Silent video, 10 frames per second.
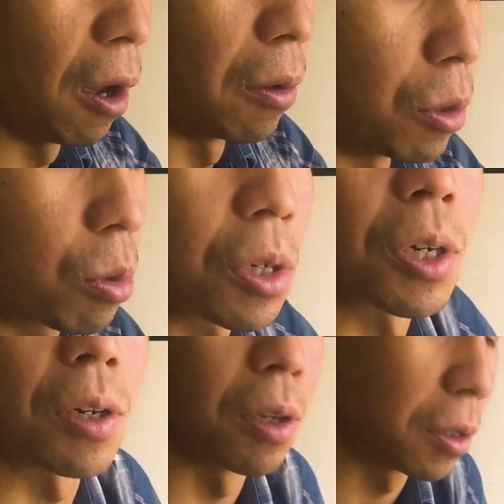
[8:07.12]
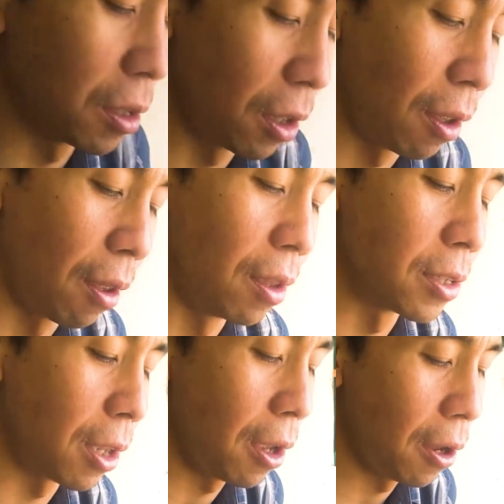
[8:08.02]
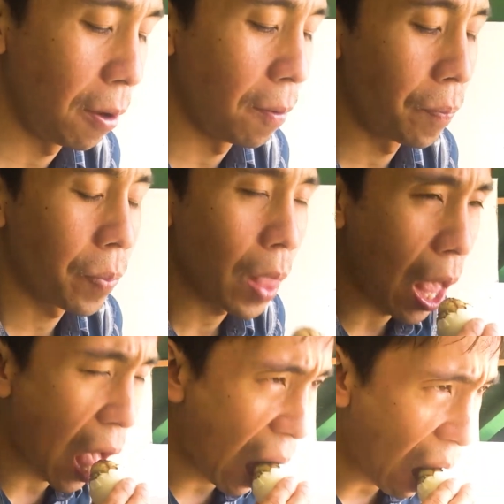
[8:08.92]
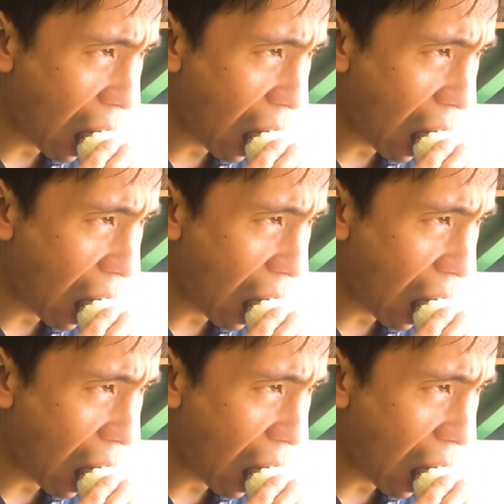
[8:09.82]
nutrition is the key. Right.